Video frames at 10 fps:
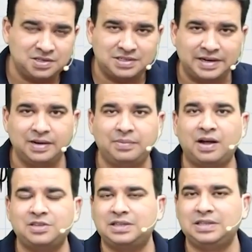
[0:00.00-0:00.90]
descending
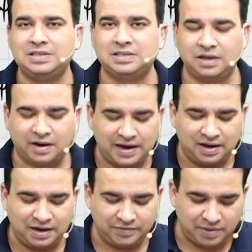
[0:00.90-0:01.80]
branch, and these right
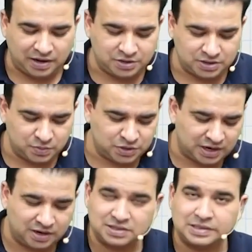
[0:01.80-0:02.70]
and left branches which are
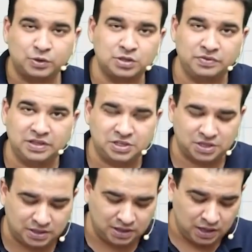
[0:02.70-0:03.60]
anastomosing with each
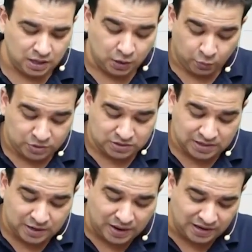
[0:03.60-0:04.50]
other, which is
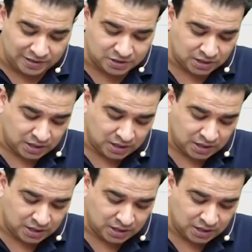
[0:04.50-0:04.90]
an advantage.